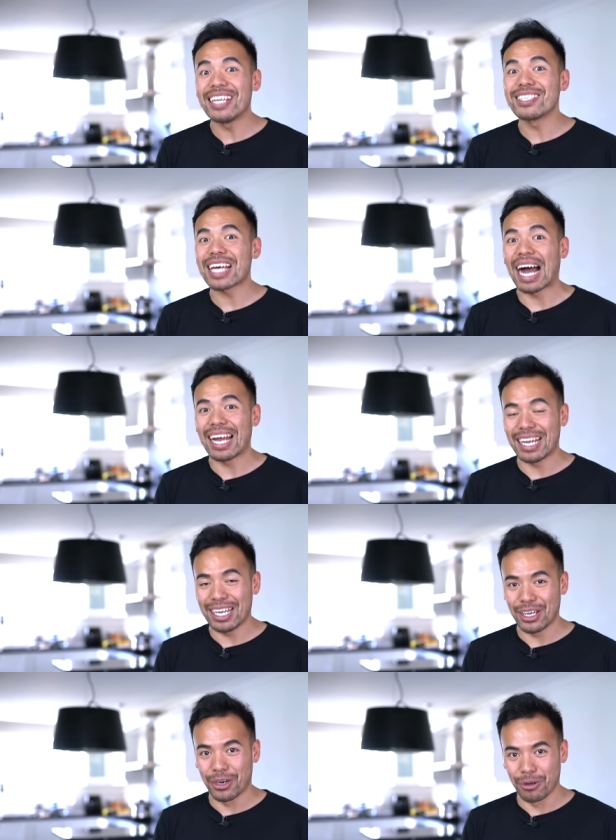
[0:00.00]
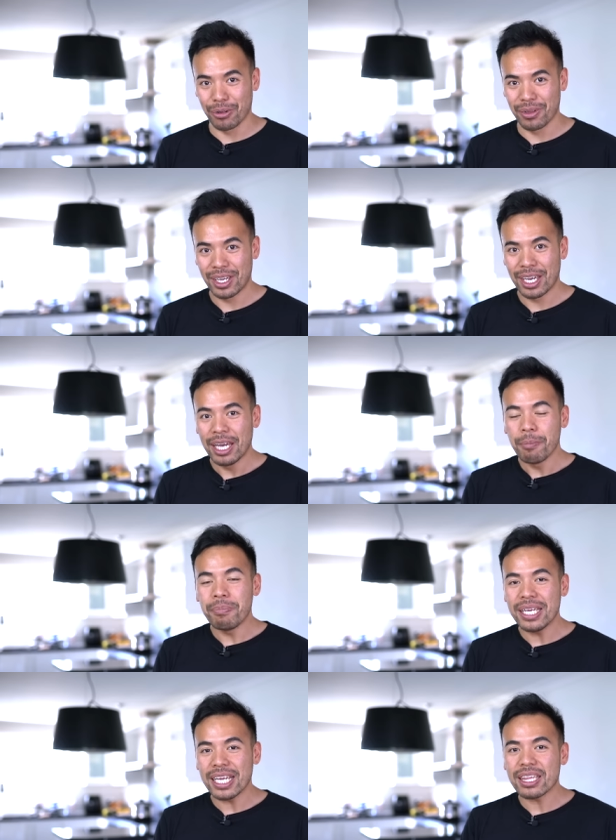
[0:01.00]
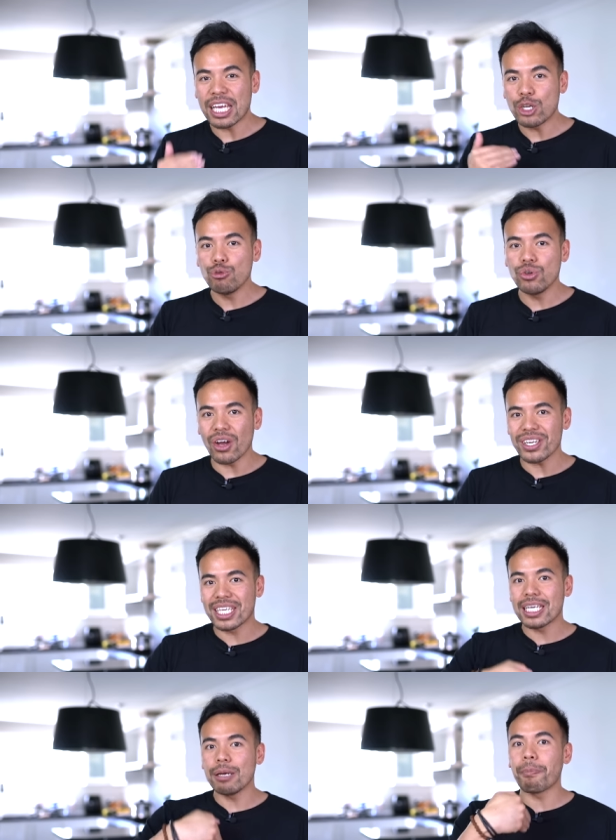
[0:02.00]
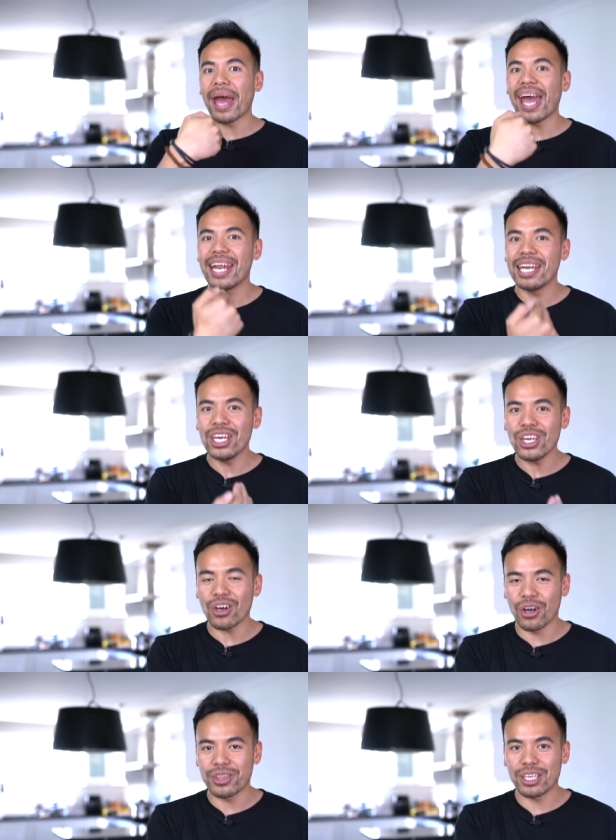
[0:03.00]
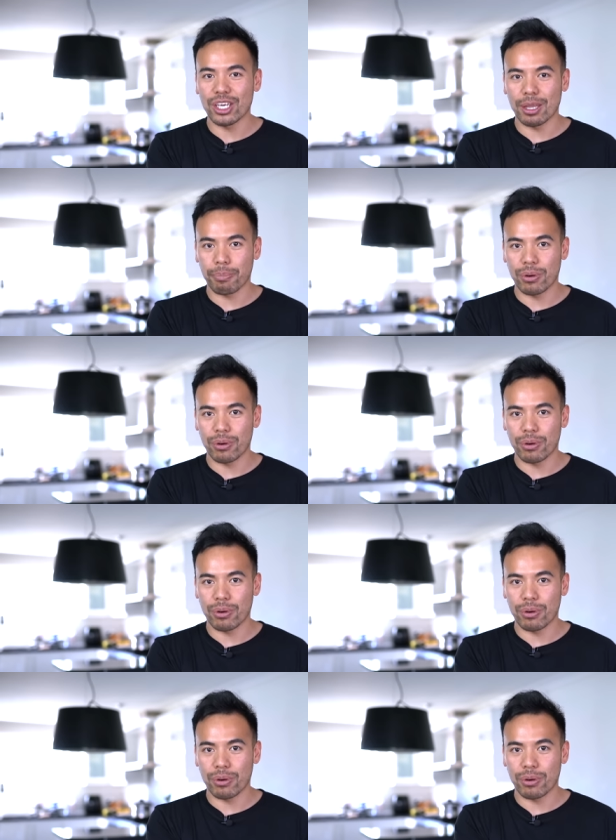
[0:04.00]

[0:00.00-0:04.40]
Entirely whole, meaning they do not depend on the other